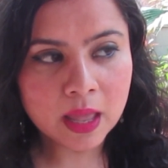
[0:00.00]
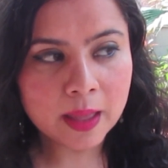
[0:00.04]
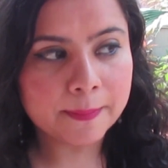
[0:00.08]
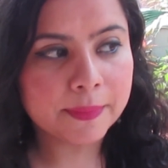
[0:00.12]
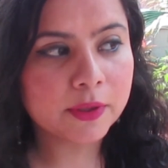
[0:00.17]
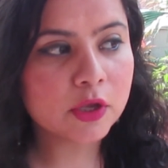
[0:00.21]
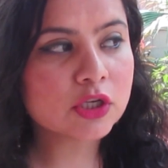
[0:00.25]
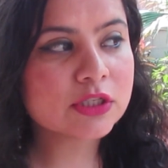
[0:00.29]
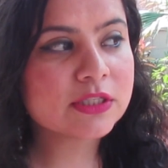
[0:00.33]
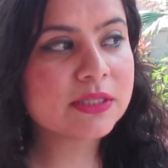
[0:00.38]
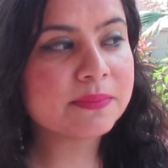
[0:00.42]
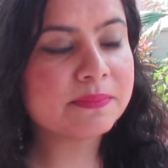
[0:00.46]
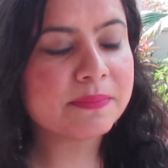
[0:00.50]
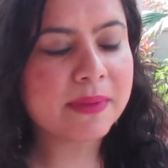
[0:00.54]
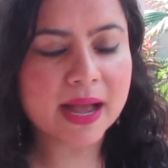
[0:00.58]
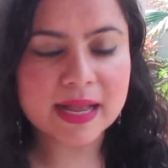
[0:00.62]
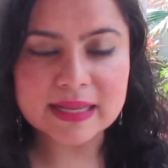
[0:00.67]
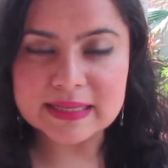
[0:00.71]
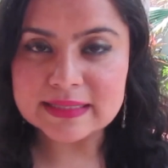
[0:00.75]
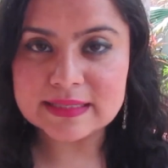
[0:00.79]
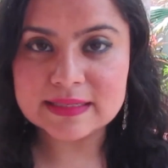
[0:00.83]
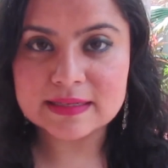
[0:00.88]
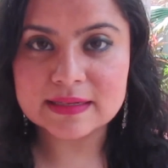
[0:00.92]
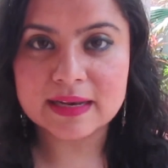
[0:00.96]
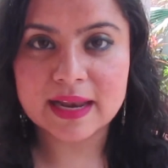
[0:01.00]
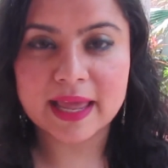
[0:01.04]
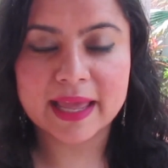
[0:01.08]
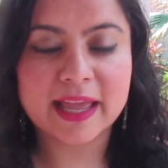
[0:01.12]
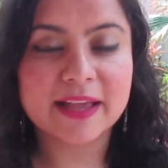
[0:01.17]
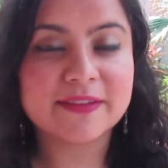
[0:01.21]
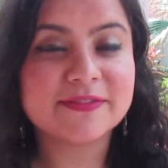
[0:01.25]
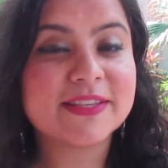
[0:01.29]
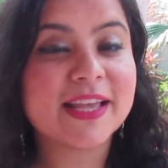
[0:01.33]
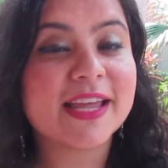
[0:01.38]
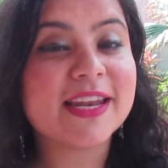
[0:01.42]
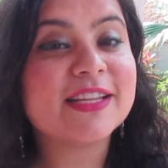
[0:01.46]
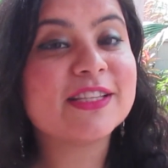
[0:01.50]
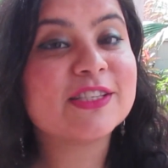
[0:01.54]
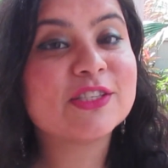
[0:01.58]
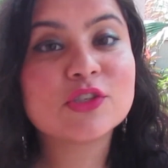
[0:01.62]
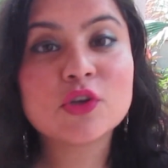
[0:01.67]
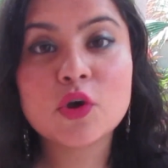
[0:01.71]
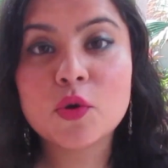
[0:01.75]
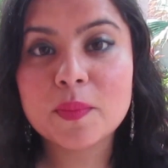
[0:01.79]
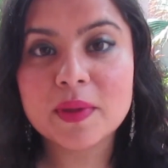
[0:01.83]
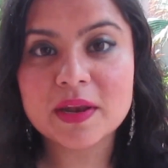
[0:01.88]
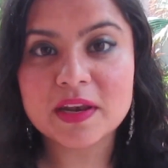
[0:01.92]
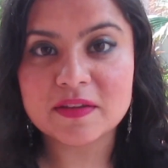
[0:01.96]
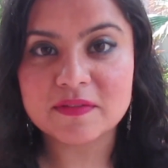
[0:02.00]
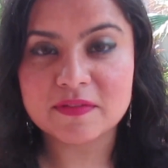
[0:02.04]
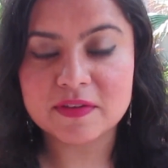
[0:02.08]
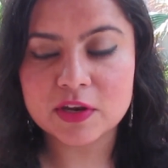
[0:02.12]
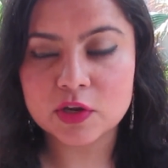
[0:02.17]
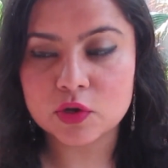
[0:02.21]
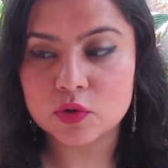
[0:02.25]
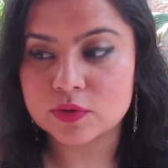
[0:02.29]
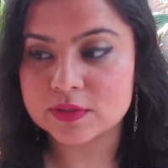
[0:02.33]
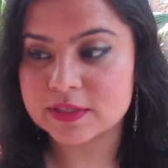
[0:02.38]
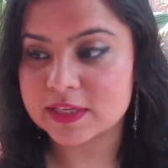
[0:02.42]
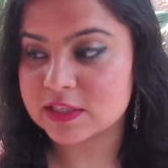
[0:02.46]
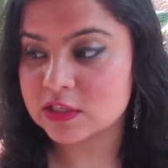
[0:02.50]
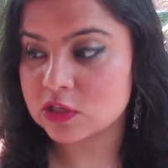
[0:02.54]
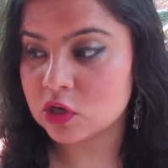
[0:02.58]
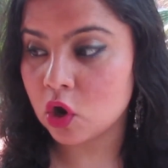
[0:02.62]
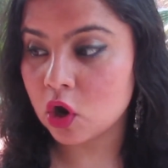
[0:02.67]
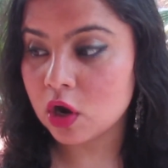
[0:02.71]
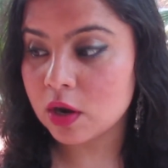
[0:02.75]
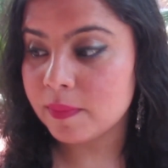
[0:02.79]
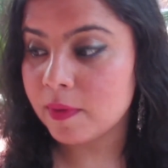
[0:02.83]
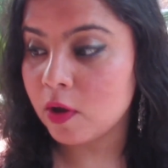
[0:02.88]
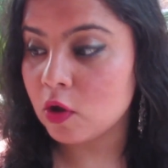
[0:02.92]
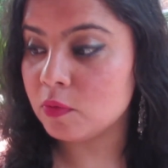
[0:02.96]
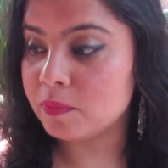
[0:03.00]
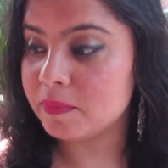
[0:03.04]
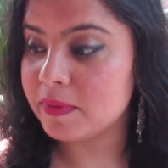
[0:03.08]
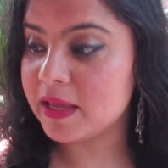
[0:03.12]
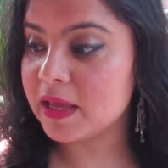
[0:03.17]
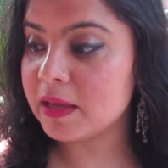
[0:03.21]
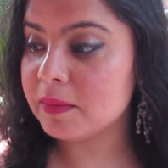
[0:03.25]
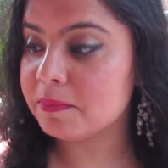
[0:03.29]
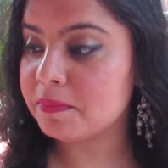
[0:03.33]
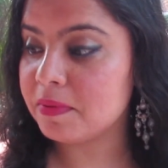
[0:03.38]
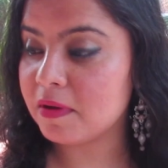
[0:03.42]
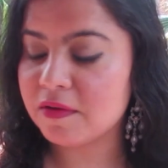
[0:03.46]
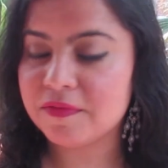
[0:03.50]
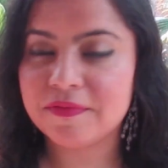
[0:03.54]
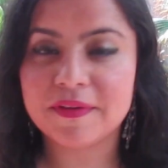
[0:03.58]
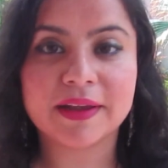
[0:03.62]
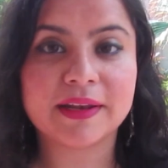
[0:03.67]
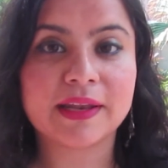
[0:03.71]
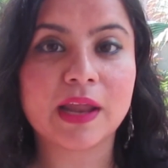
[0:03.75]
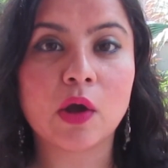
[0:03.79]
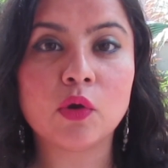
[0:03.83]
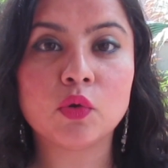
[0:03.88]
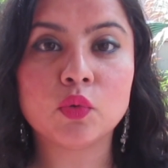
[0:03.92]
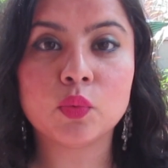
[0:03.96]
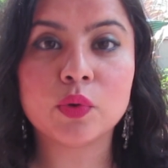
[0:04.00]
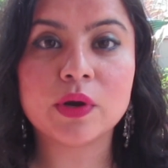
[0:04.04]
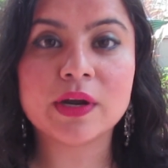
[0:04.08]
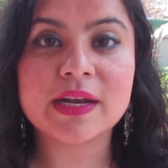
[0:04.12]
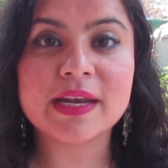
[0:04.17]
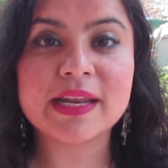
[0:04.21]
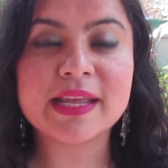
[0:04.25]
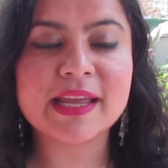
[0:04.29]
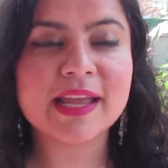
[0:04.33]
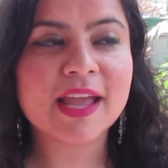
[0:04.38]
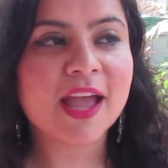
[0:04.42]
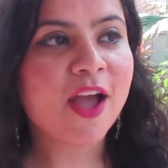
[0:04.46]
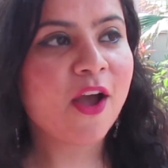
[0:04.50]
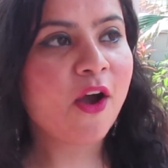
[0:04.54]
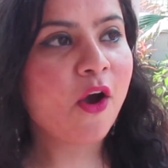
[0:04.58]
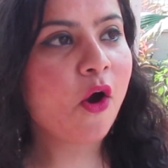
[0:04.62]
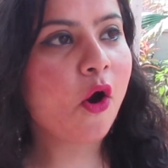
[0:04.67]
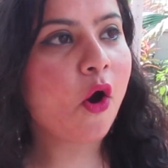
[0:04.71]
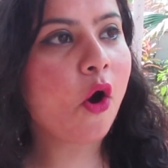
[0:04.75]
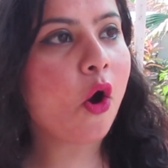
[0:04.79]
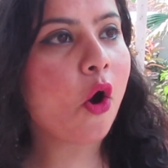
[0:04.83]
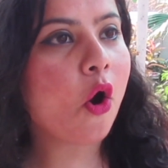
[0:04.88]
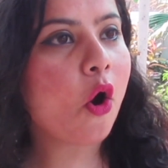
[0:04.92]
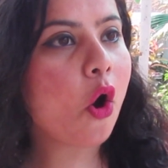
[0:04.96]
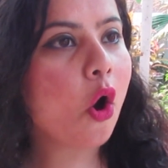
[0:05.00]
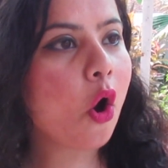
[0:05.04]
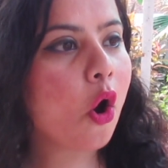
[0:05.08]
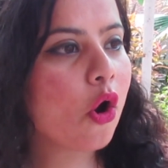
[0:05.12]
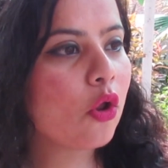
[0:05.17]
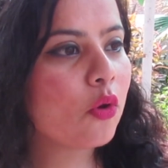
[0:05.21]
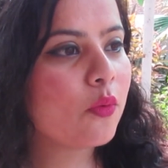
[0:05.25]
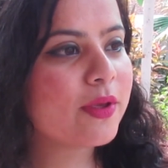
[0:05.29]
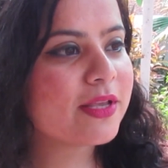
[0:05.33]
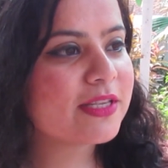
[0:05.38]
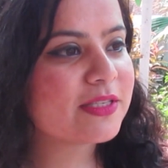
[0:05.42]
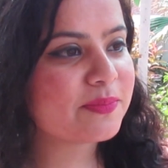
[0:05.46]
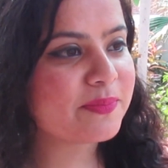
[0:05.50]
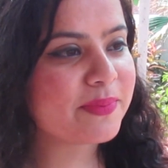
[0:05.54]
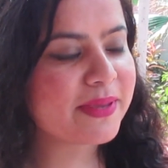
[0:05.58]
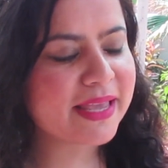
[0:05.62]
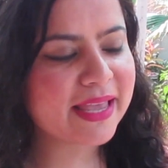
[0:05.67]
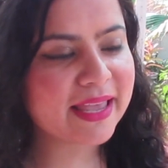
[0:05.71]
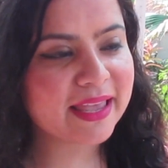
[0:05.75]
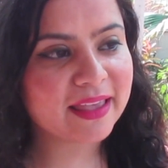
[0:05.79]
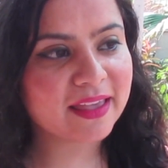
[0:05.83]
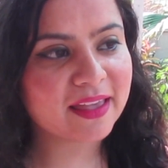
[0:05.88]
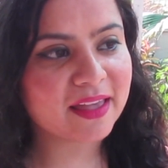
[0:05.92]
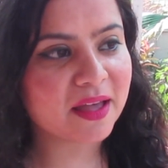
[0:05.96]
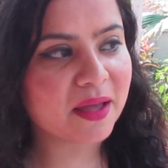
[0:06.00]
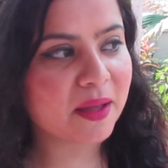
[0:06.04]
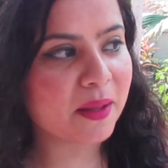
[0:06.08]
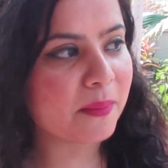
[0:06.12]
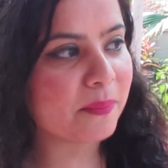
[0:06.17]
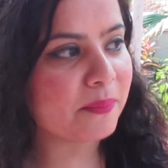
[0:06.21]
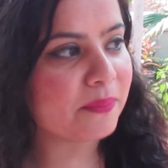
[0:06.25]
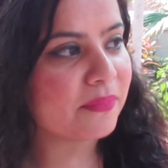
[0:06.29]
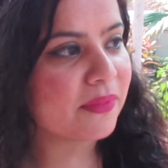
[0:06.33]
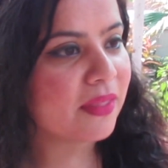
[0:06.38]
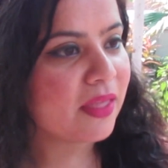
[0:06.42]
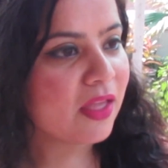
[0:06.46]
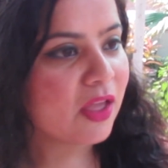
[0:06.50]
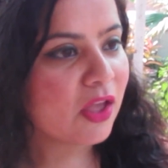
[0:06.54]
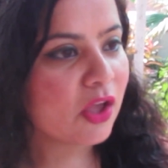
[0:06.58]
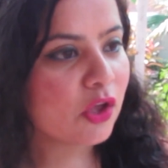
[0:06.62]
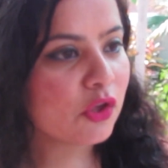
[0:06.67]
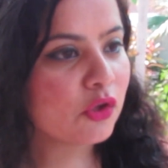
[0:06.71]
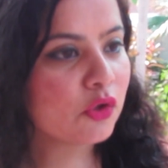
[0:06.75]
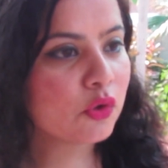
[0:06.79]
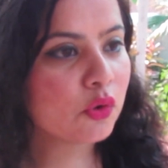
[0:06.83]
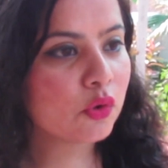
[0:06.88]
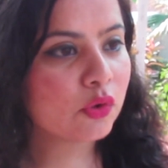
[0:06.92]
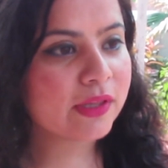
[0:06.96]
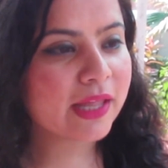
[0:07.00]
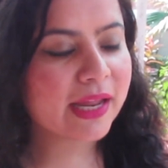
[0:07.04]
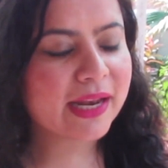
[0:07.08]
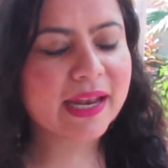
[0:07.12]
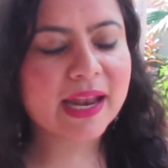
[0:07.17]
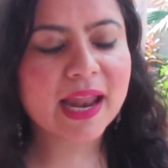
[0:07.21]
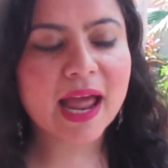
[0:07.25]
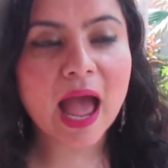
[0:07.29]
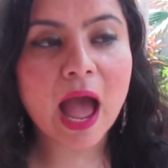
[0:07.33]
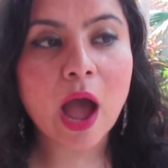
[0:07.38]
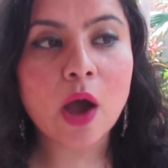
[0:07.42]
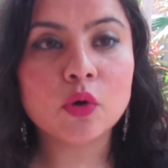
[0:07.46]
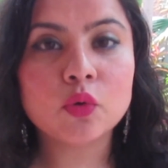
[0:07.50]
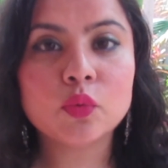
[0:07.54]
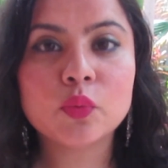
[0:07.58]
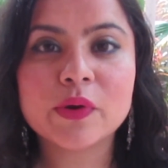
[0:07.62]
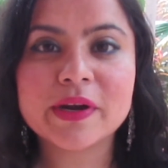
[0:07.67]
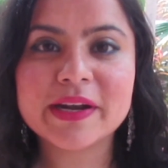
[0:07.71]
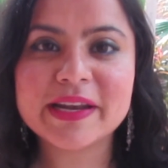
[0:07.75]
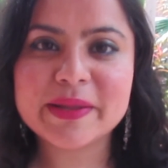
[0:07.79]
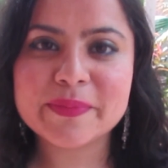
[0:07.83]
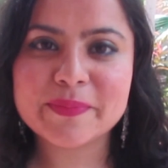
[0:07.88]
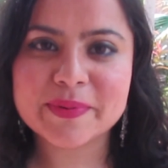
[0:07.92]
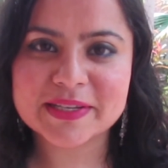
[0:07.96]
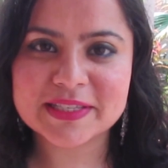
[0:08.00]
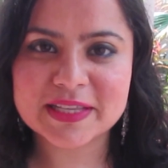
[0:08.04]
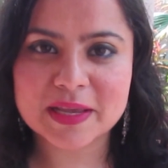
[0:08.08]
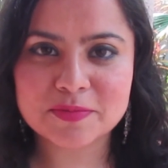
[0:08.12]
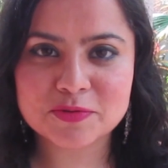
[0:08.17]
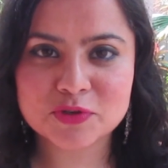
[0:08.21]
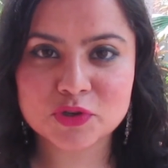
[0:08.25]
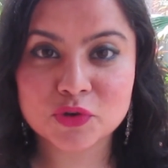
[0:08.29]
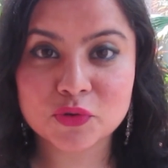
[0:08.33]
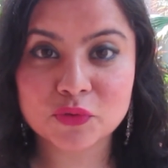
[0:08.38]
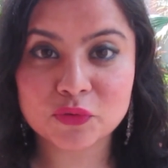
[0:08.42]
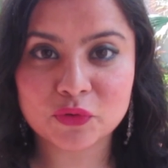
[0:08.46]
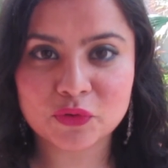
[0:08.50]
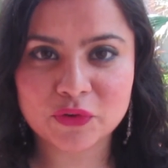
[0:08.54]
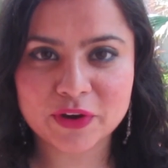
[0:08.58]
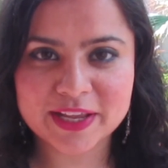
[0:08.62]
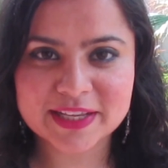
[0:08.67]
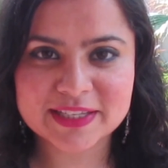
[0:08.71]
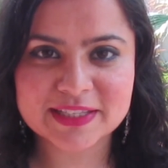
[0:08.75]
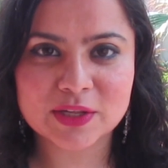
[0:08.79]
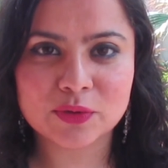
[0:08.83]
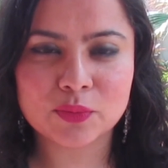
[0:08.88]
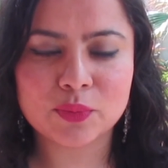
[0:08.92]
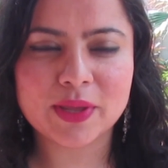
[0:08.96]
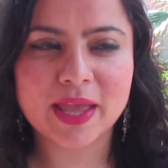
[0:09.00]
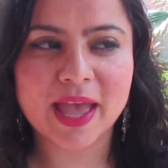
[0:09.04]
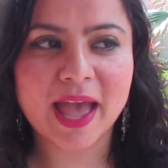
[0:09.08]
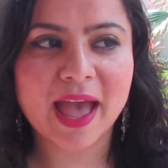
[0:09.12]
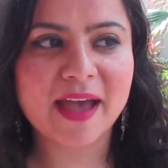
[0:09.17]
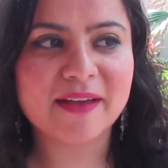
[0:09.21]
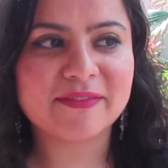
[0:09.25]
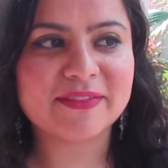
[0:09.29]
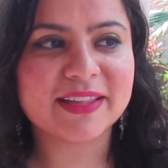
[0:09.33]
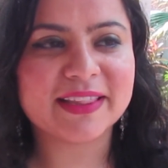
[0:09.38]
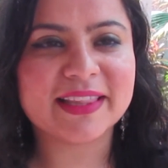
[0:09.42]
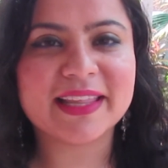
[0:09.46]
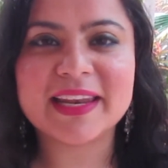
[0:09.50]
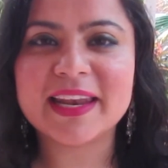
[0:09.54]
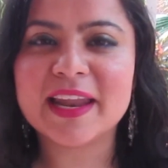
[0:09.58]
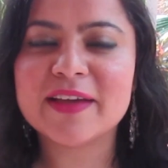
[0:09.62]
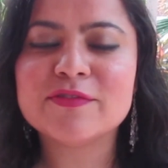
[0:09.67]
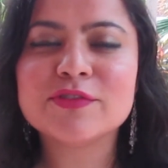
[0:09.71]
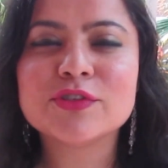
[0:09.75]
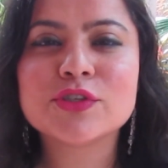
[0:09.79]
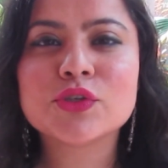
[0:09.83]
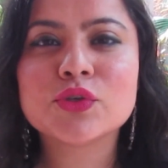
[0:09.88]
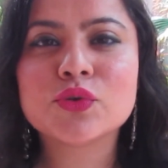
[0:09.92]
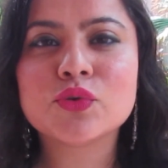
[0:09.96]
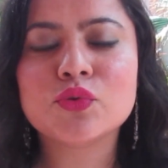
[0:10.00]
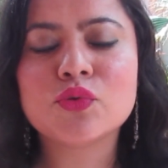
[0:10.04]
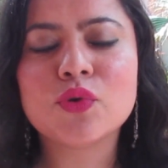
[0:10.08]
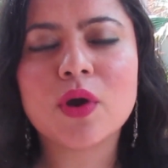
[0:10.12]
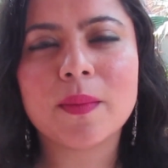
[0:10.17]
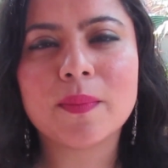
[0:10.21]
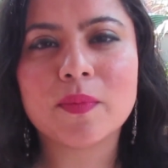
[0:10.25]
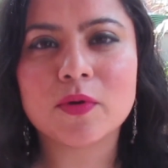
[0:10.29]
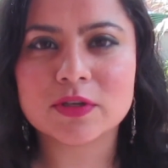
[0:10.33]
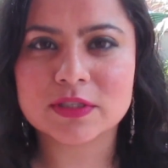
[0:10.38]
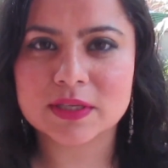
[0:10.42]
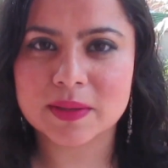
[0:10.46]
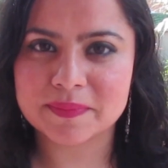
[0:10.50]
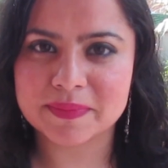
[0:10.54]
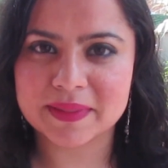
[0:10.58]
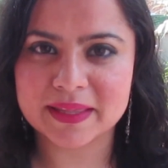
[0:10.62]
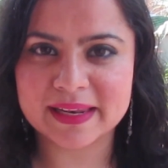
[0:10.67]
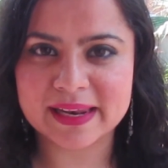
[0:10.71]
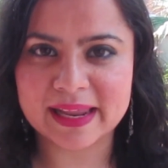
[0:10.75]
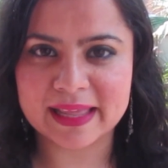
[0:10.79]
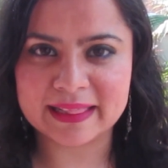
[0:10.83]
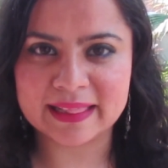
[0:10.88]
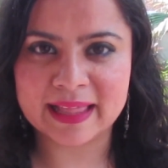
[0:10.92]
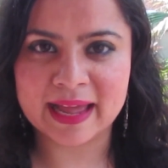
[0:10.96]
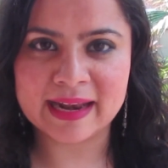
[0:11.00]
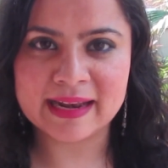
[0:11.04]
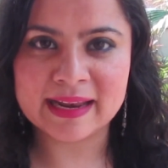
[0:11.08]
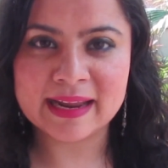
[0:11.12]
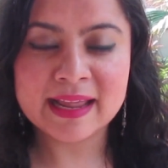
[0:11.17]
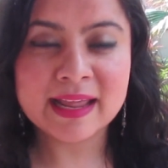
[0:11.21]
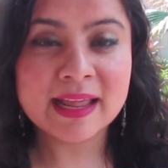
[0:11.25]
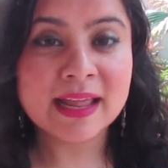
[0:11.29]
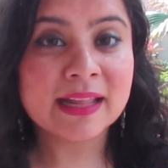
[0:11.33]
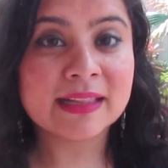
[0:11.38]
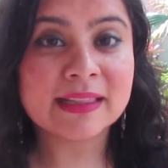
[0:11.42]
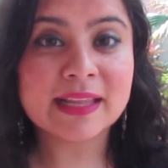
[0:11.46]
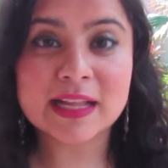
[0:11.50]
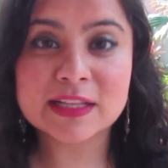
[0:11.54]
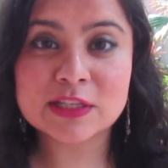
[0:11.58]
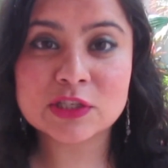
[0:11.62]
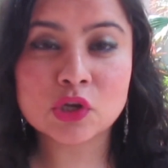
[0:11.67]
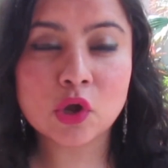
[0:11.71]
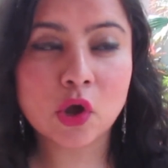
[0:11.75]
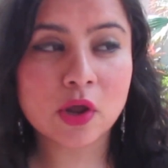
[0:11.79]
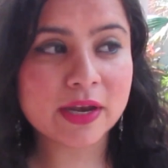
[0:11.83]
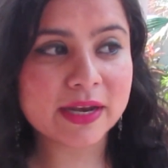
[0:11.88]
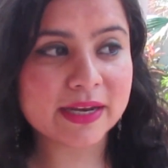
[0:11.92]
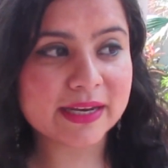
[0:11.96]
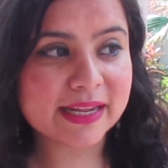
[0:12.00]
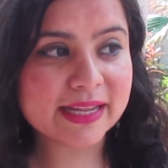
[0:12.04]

Because the master, like I've said in so many videos, it's not about being perfect outwardly or always being, um, you know, that outwardly perception of grace that we have, that they never screw up or something like that. That's not it.